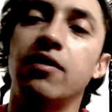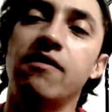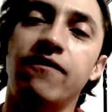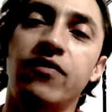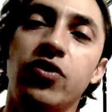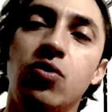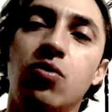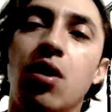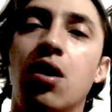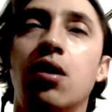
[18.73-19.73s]
if
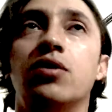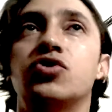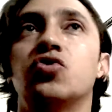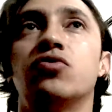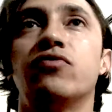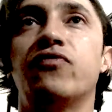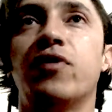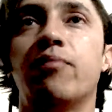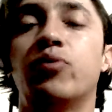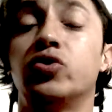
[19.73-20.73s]
you are sort of
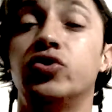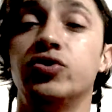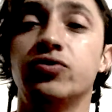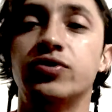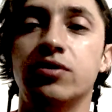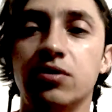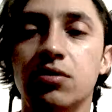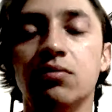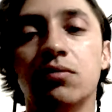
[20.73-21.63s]
a producer,